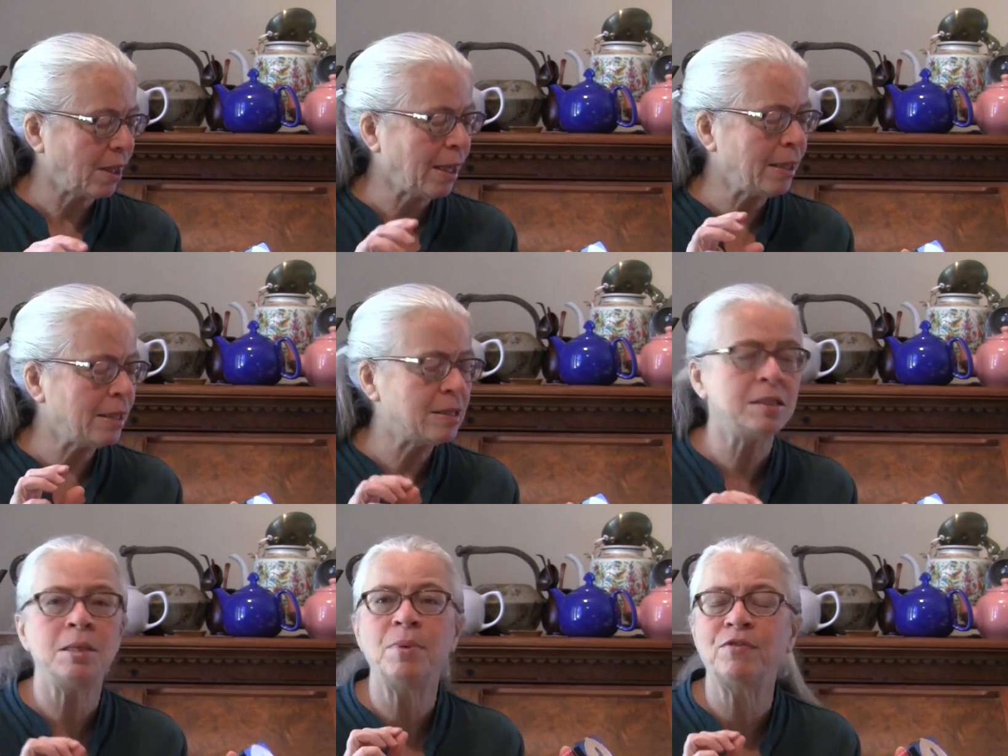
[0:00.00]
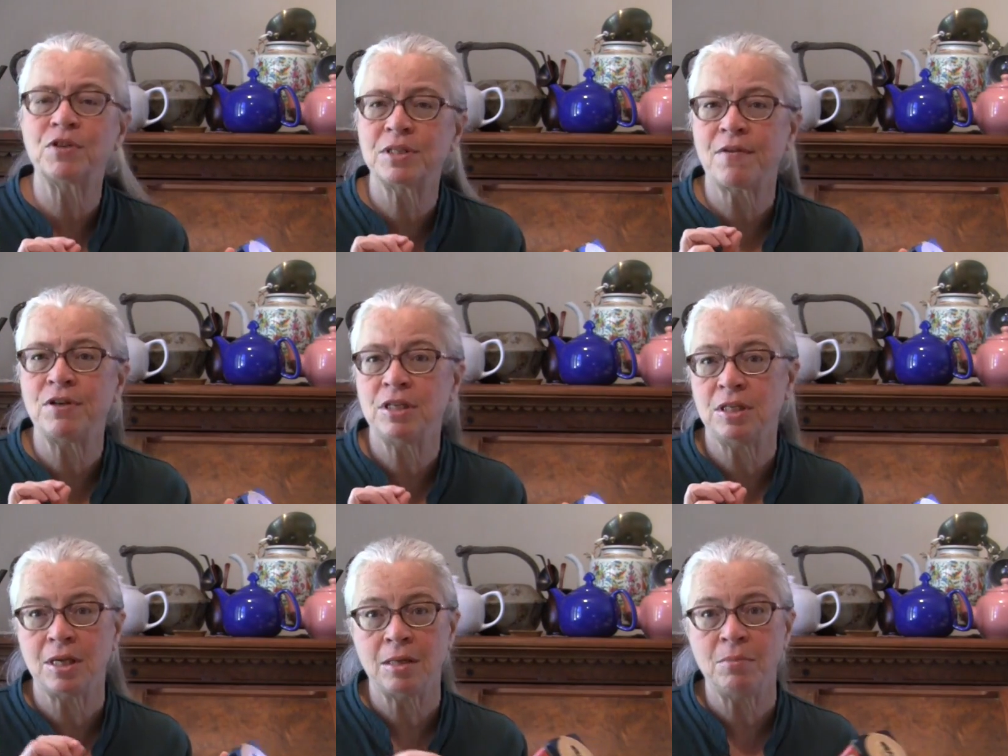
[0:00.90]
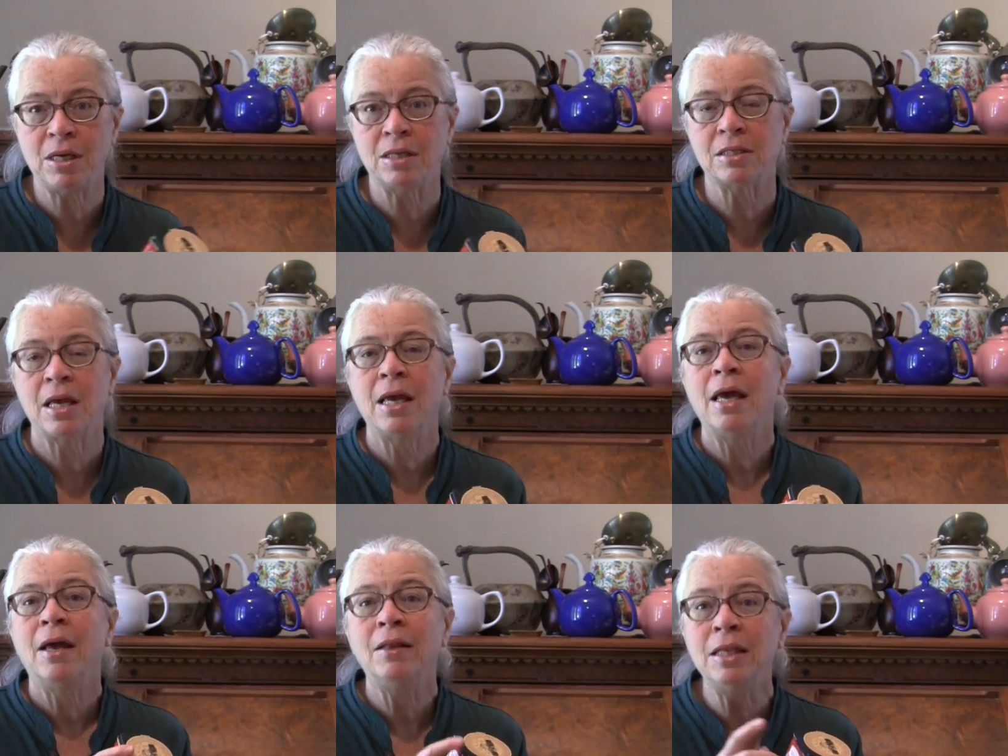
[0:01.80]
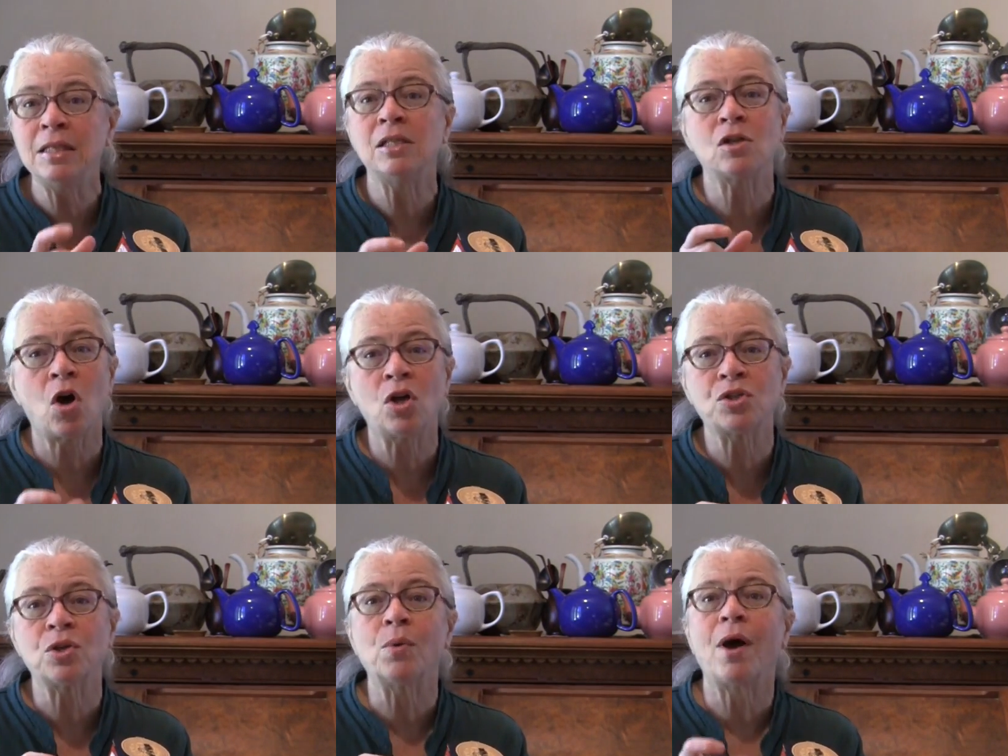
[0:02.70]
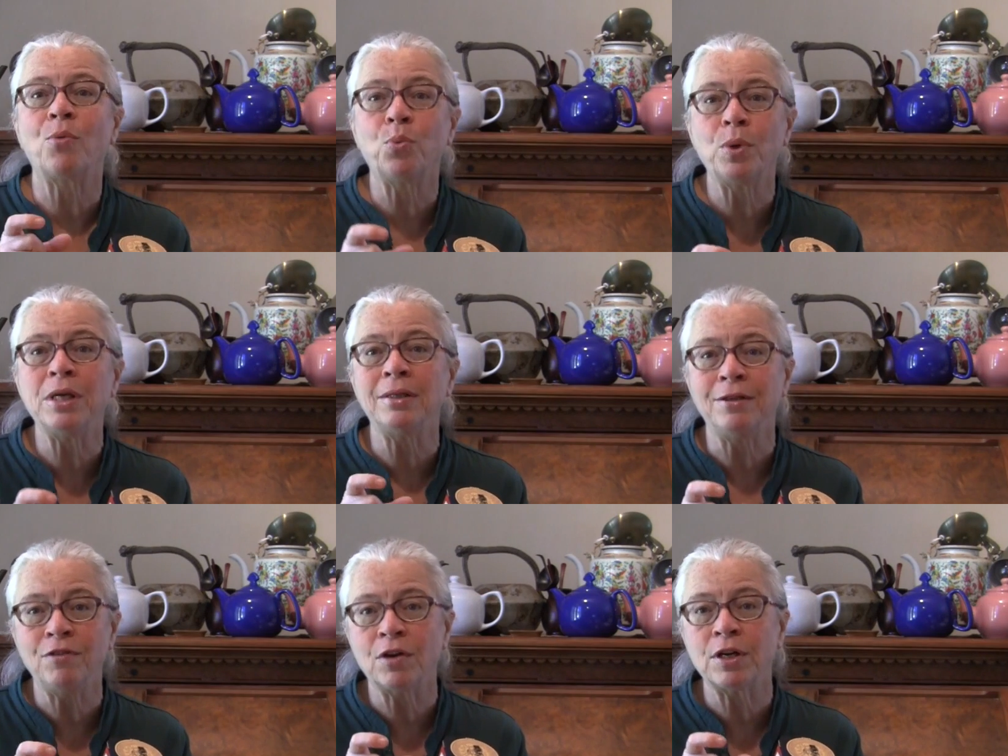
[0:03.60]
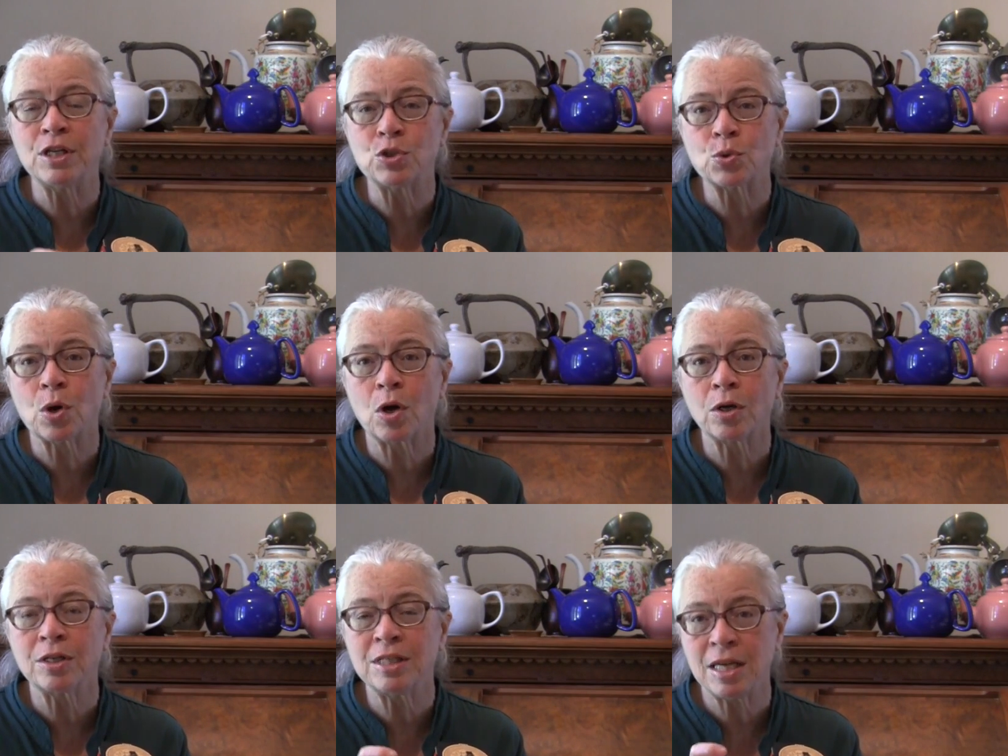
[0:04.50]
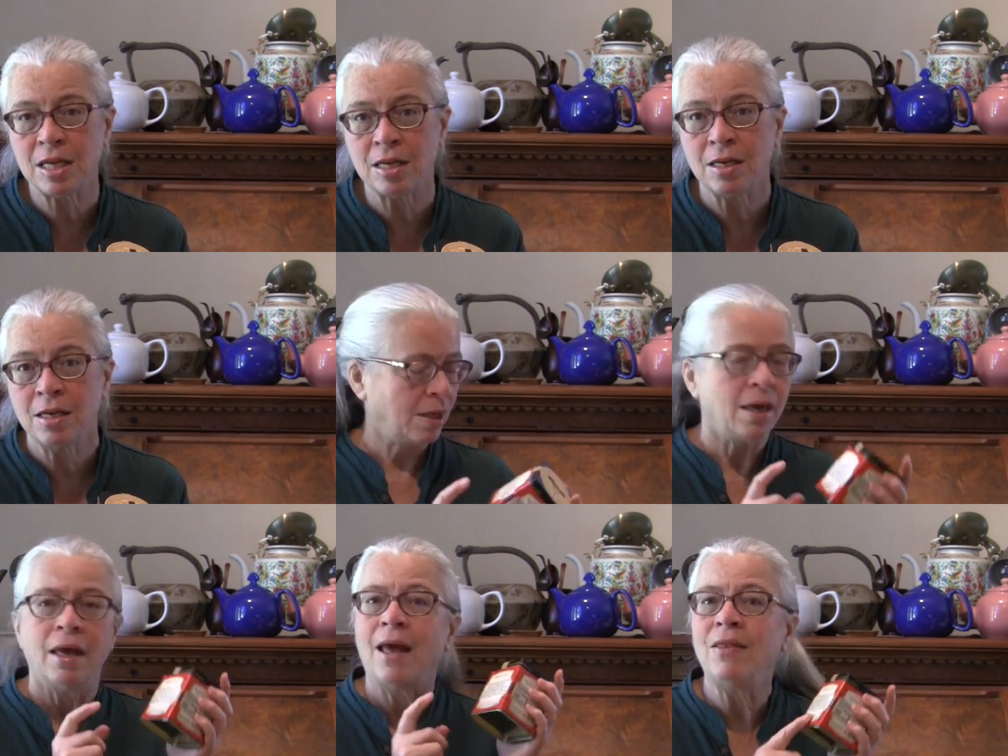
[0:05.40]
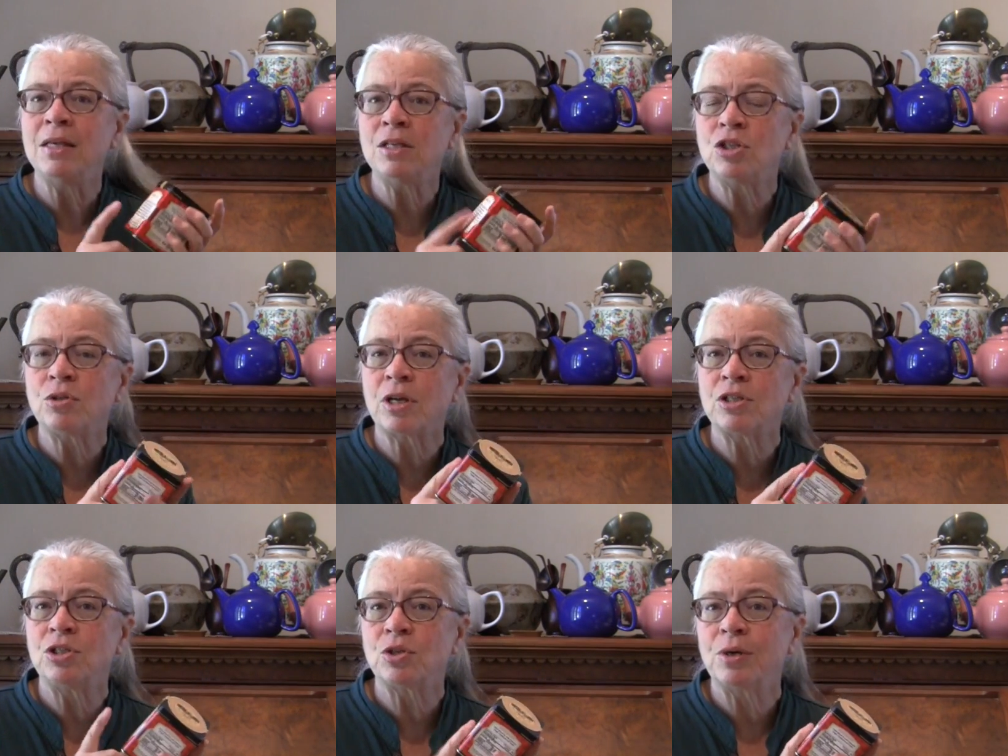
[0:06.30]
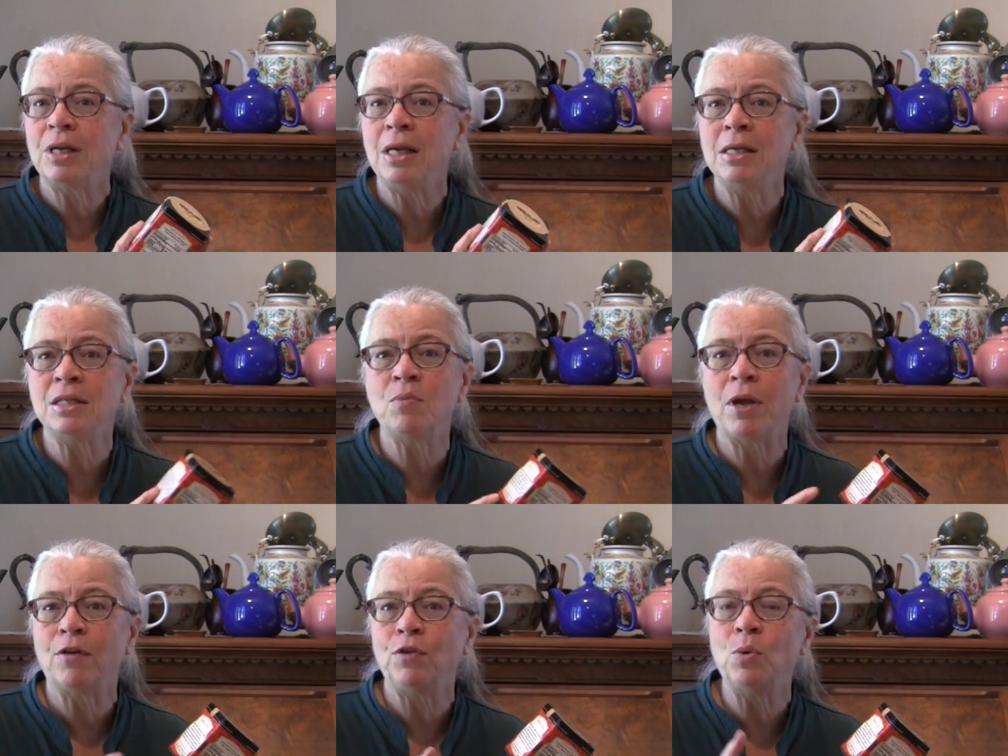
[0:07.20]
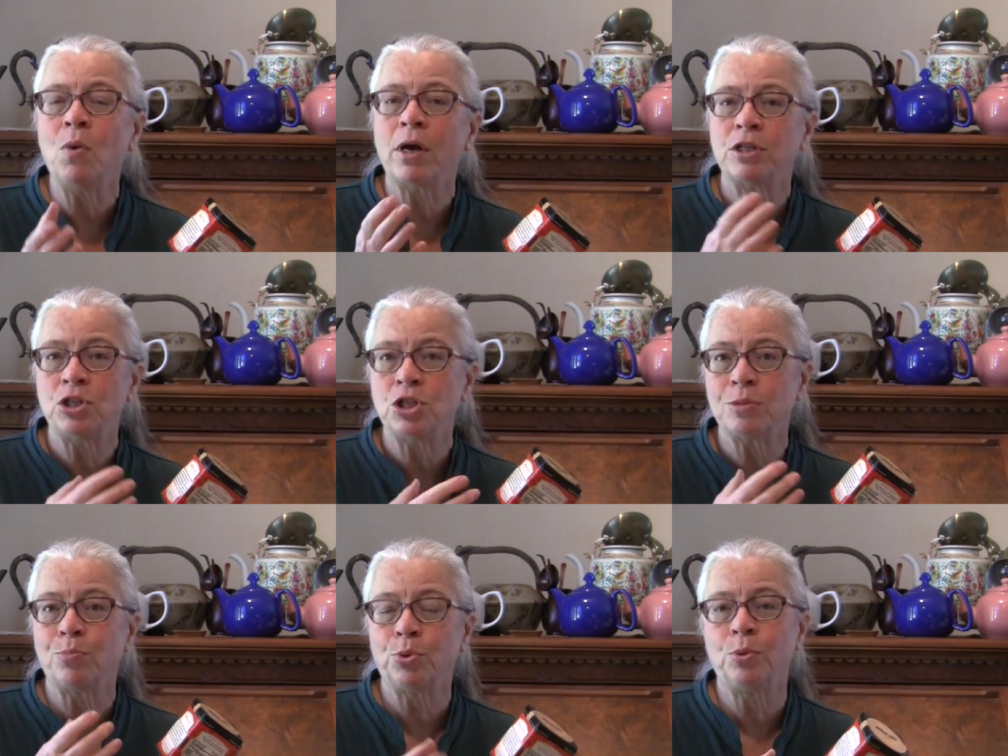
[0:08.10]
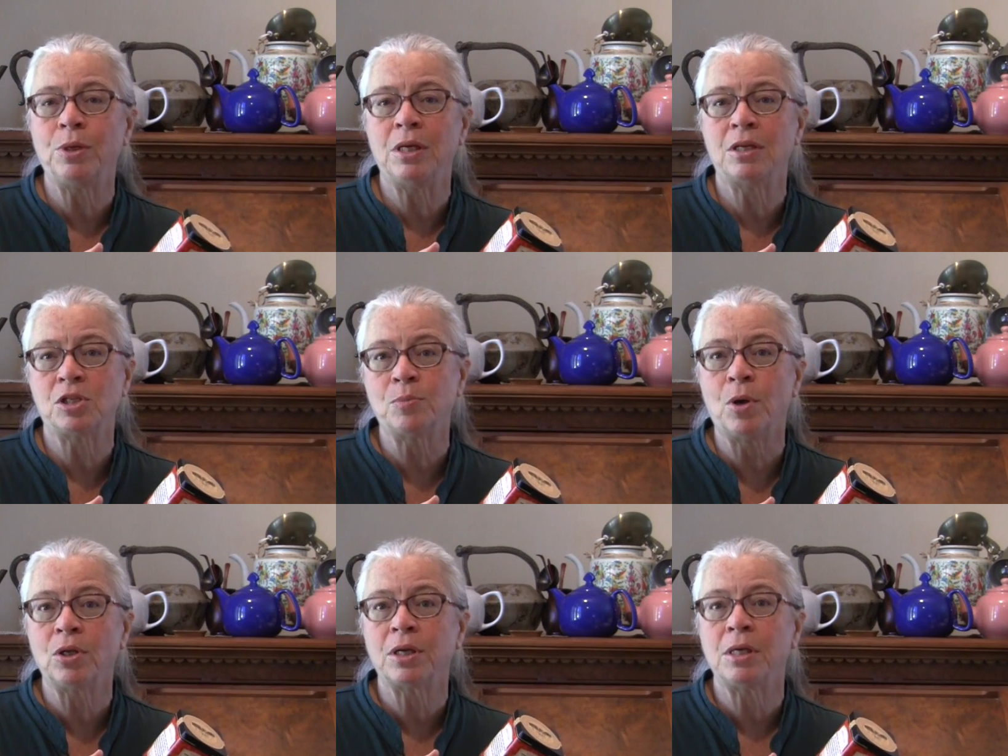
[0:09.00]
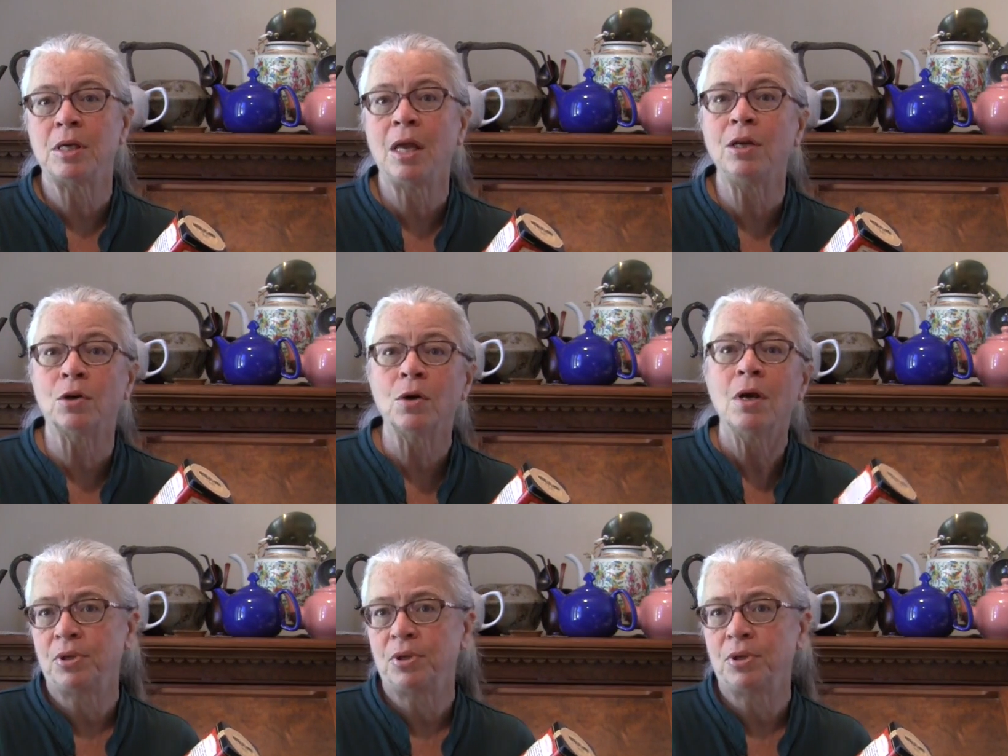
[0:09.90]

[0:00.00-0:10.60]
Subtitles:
and then steep it for 7 to 10 minutes. This is also a really very strong tea. And these instructions are an easy way if you want to just brew it in a small container.